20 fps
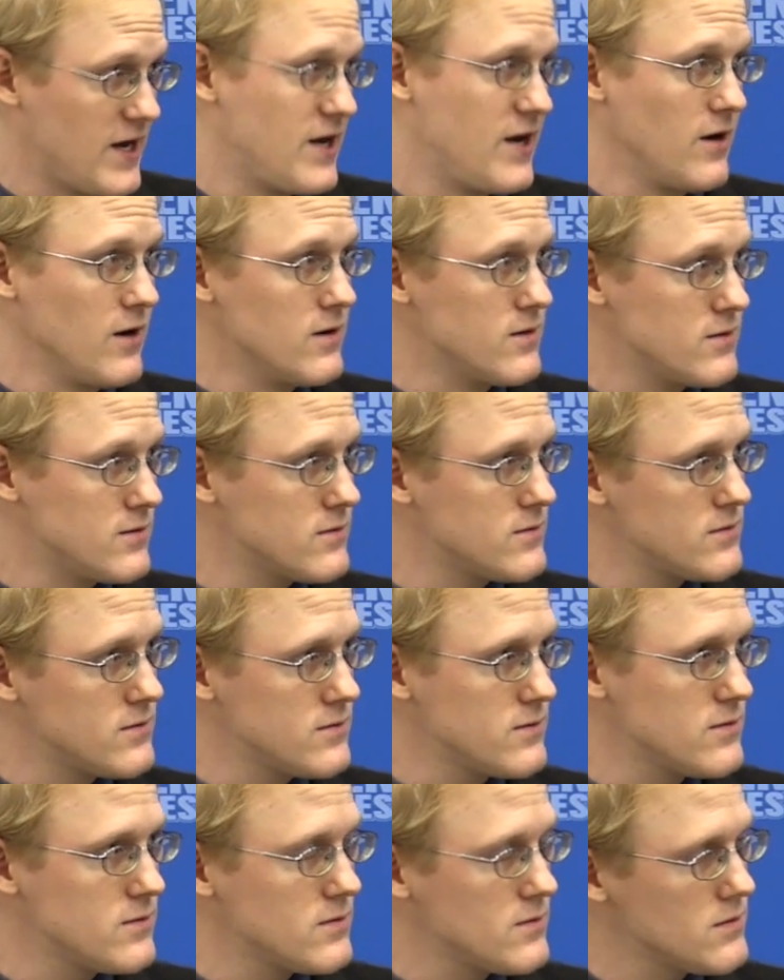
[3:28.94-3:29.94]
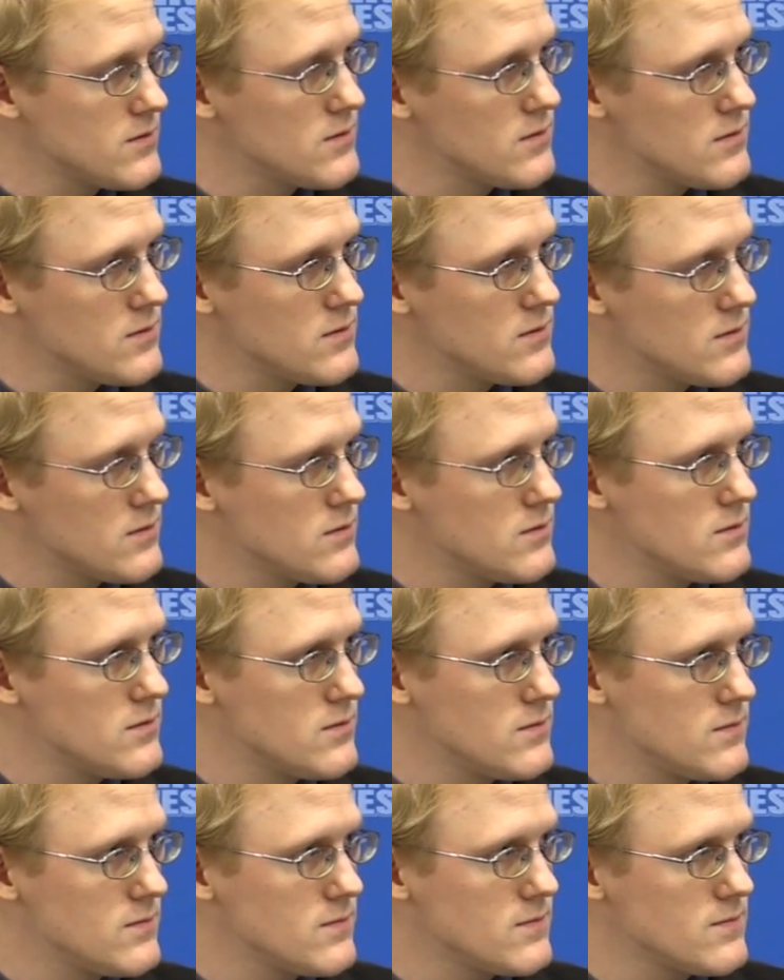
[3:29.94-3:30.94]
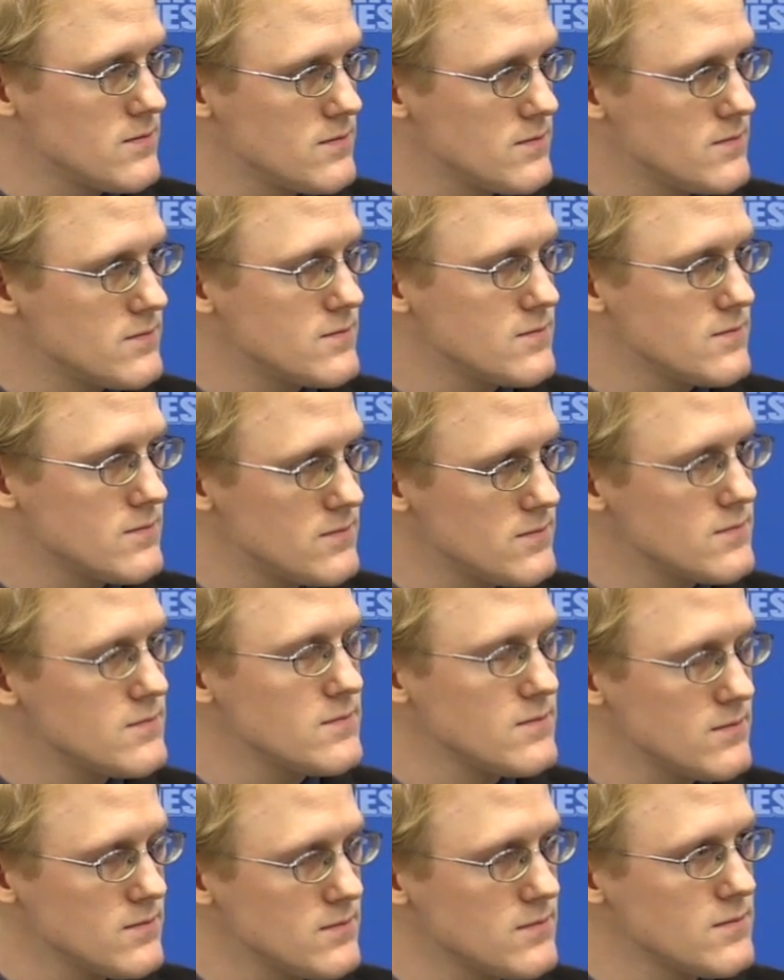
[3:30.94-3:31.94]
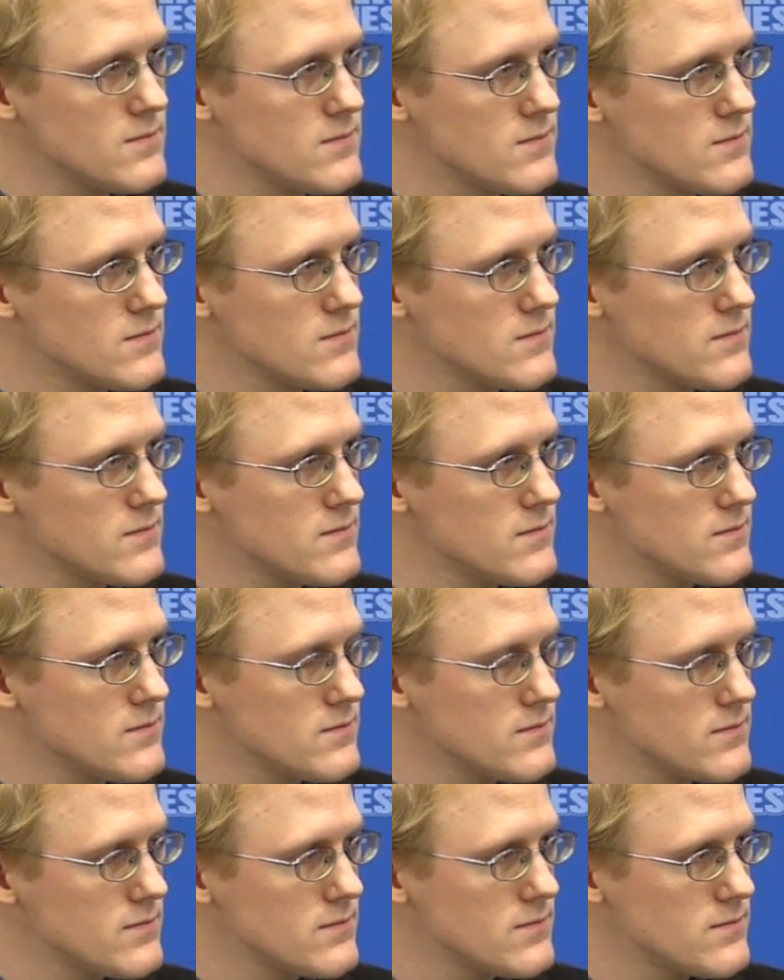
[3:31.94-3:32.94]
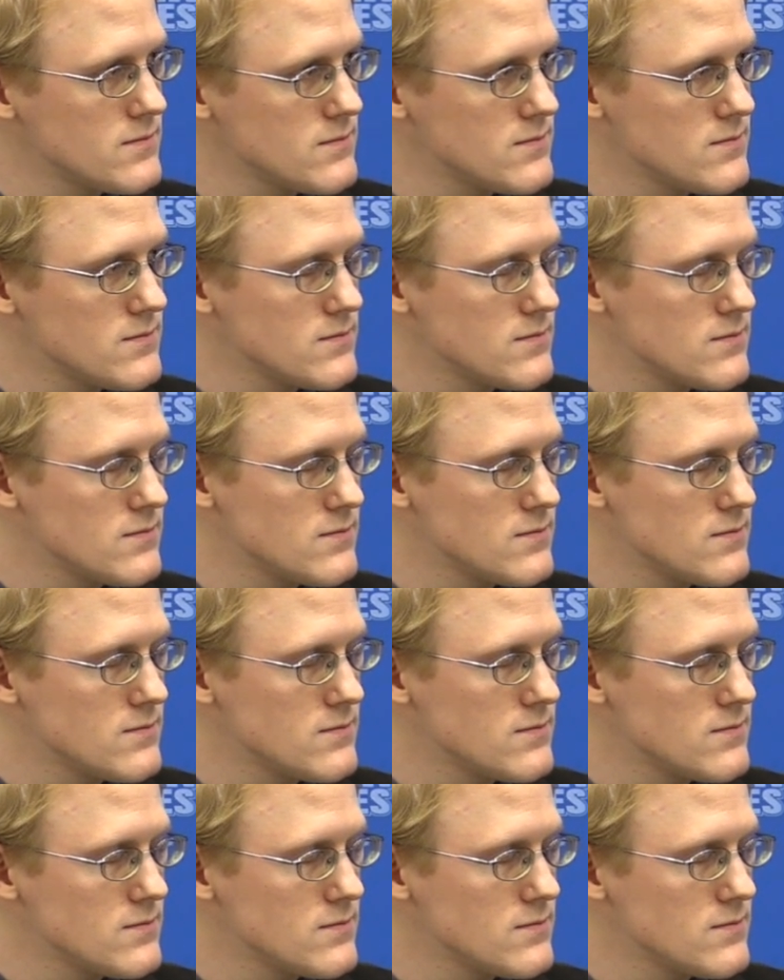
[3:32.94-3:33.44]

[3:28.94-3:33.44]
(silent)